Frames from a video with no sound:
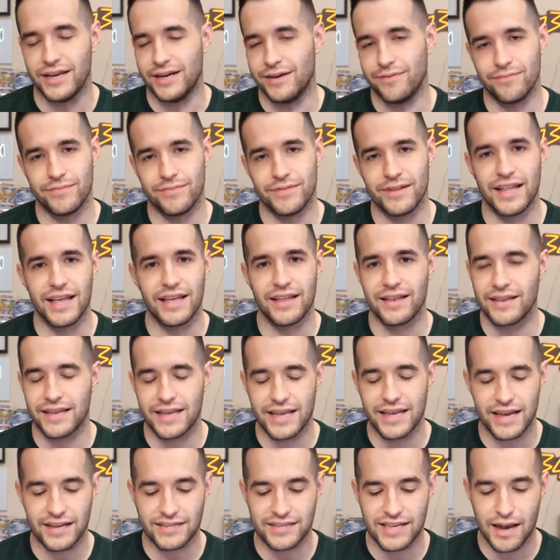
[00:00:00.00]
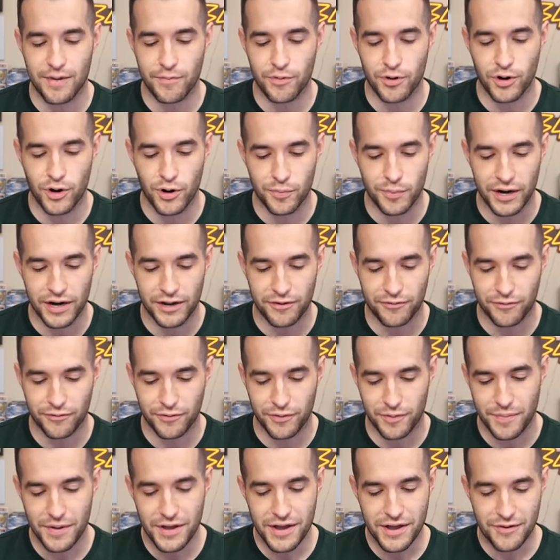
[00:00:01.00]
No, EX Gamer, no money
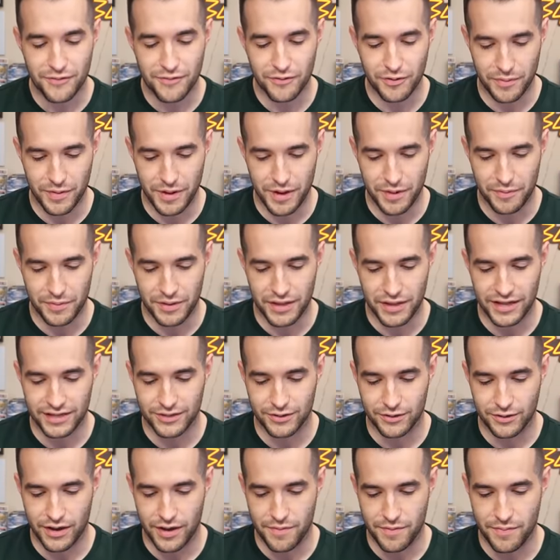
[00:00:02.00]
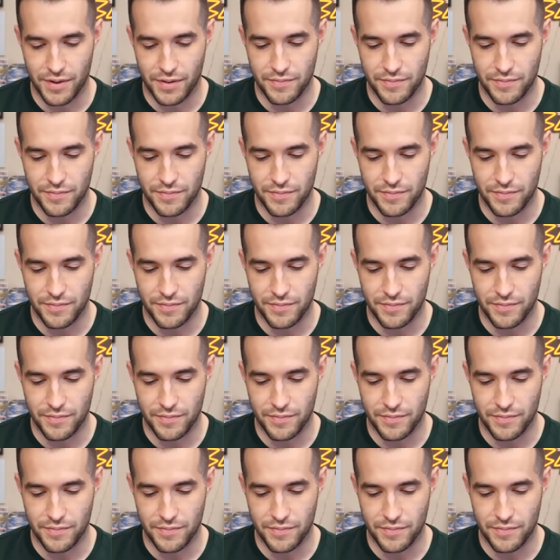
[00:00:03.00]
from him, but that's okay.